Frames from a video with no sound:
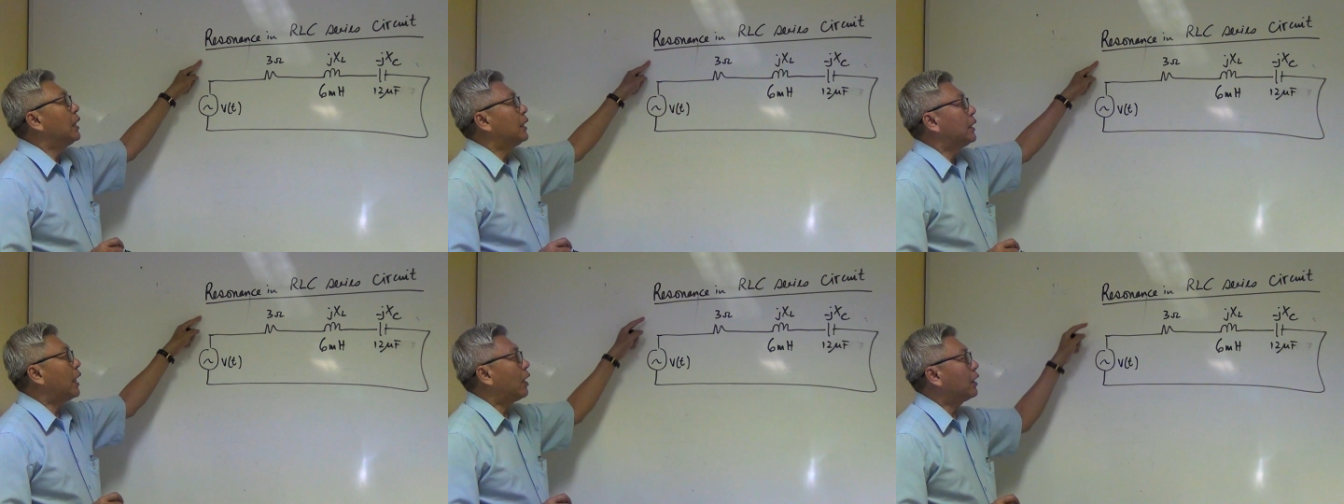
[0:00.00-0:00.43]

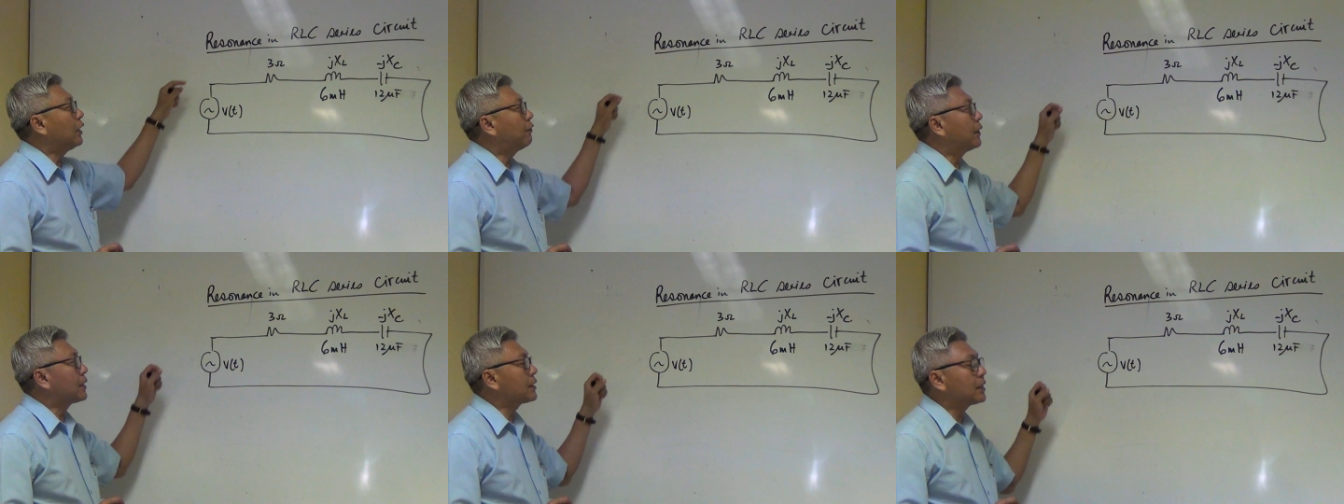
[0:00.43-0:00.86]
Now, if
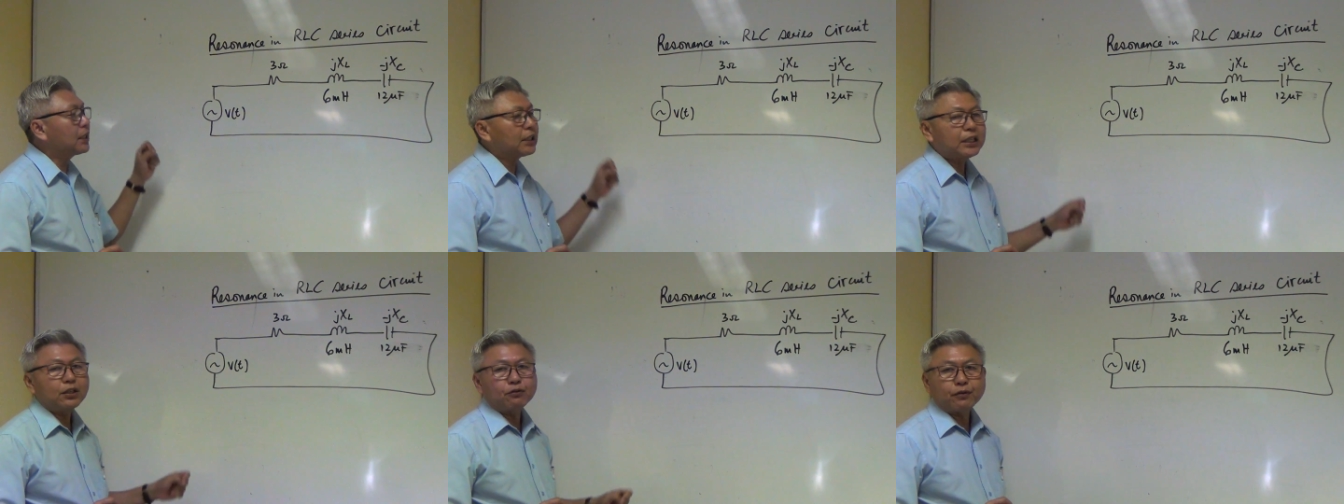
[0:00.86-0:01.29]
a
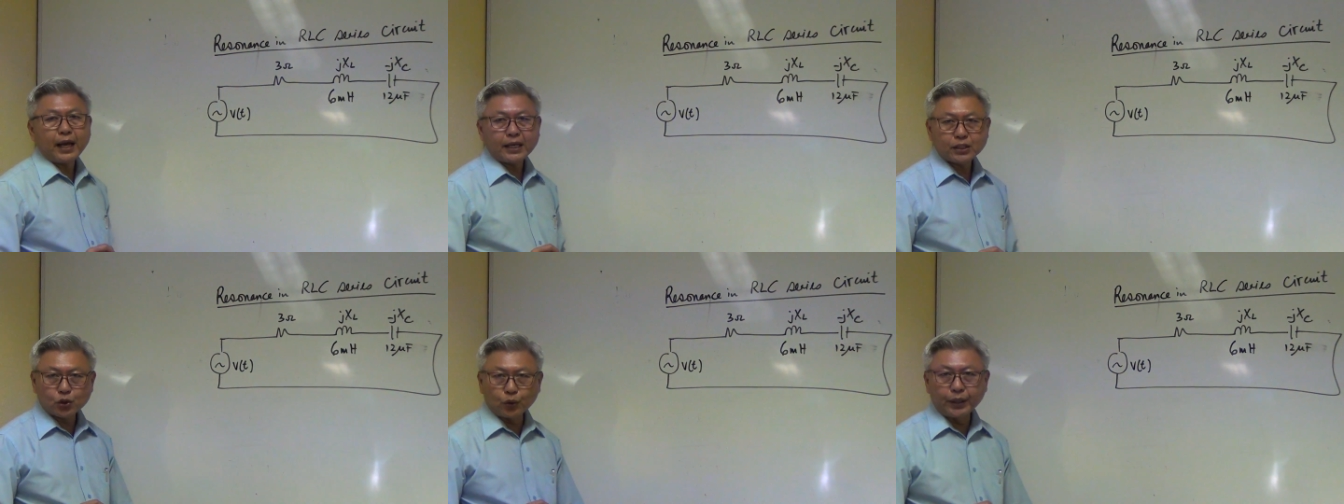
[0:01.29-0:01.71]
circuit
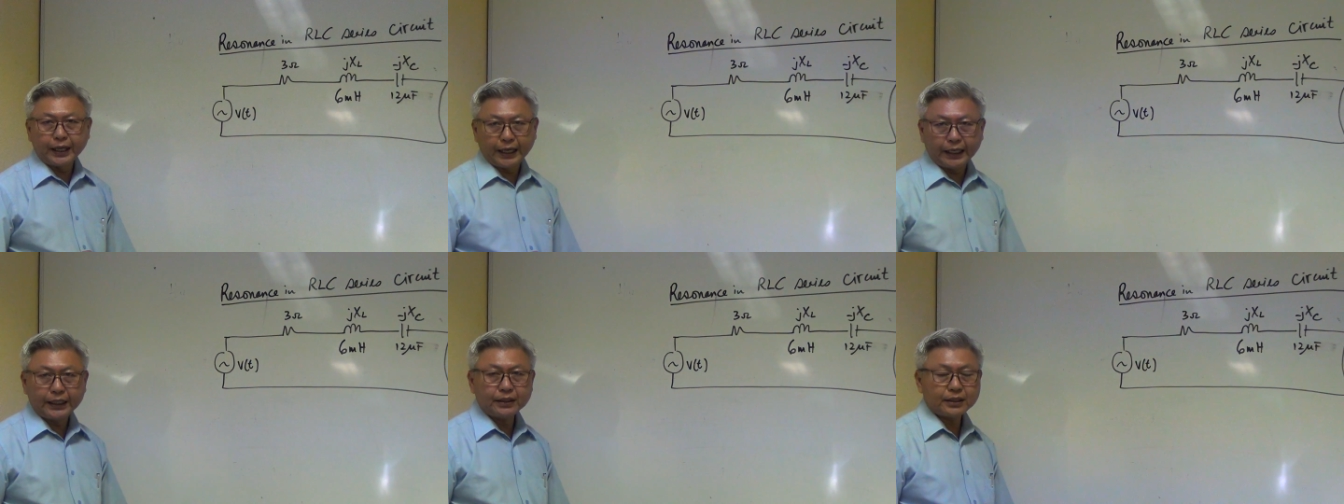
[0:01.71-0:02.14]

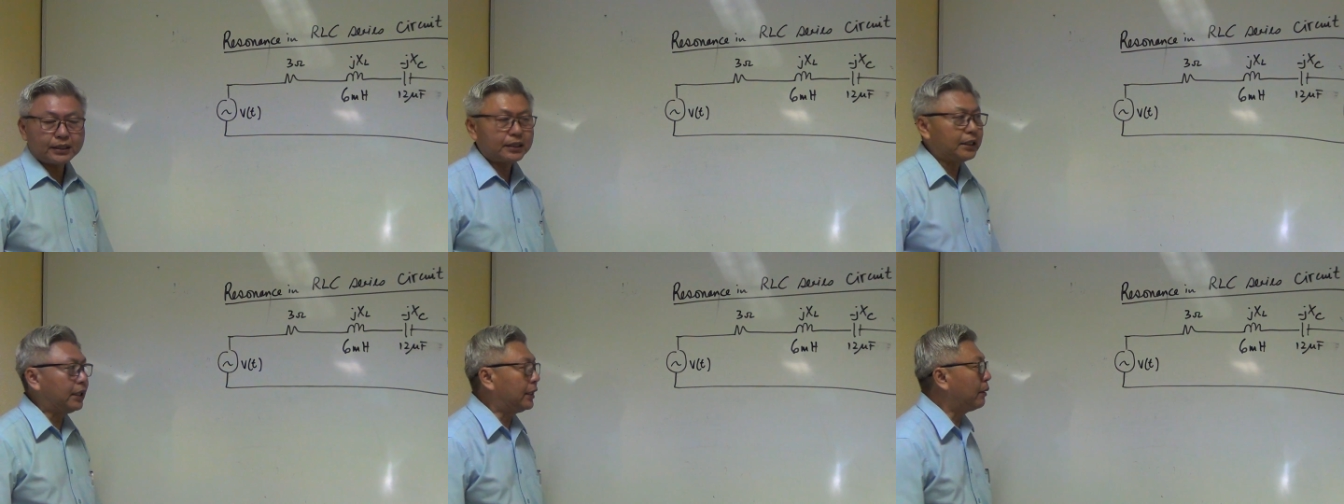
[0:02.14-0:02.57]
resonates,
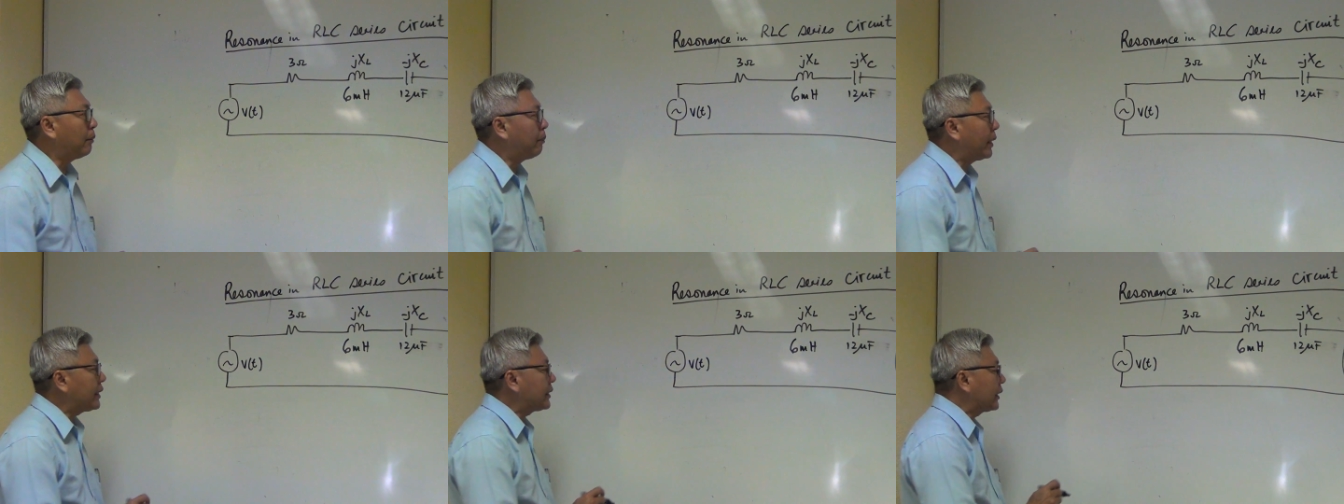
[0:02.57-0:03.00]
it
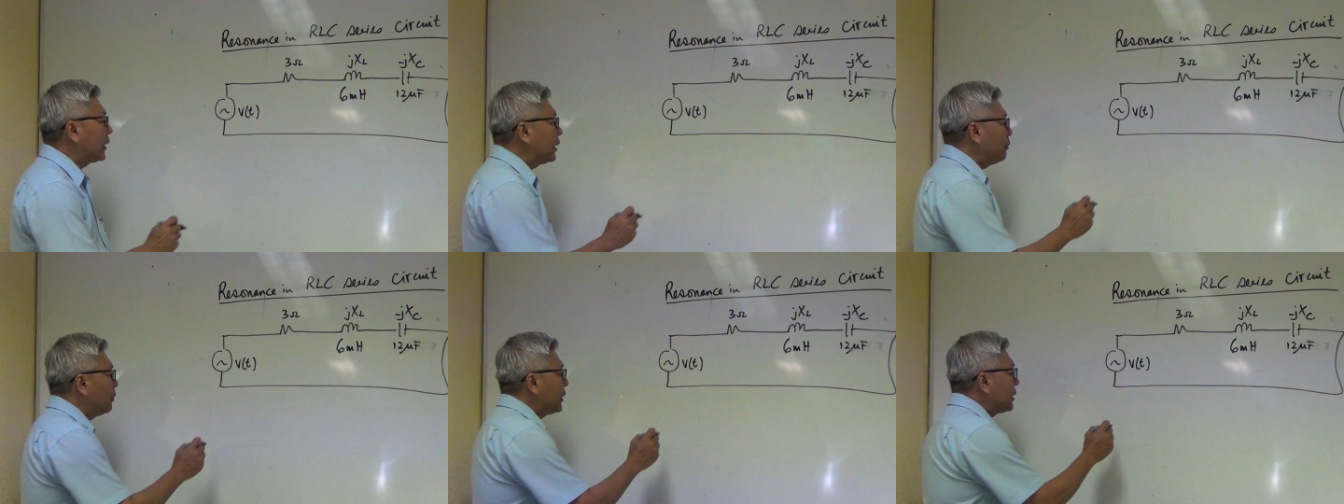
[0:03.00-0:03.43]

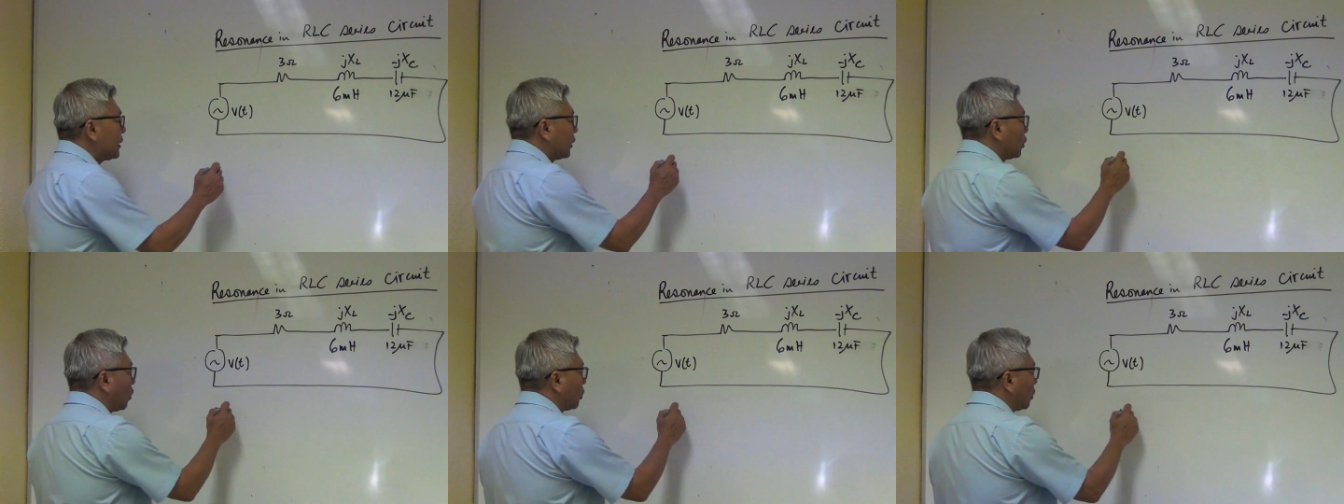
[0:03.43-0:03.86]
basically means the
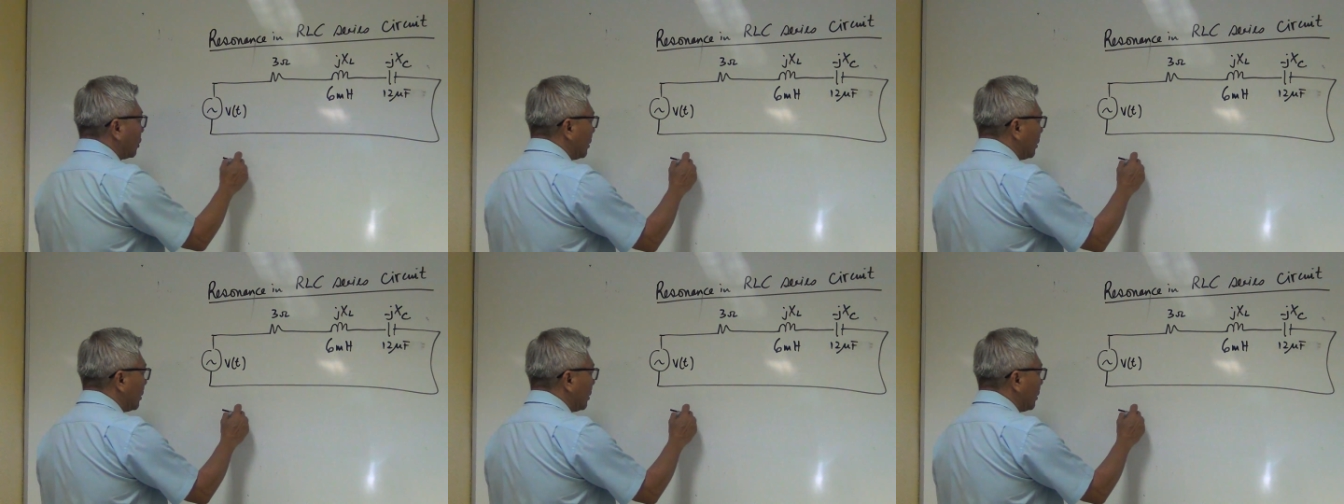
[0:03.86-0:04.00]
total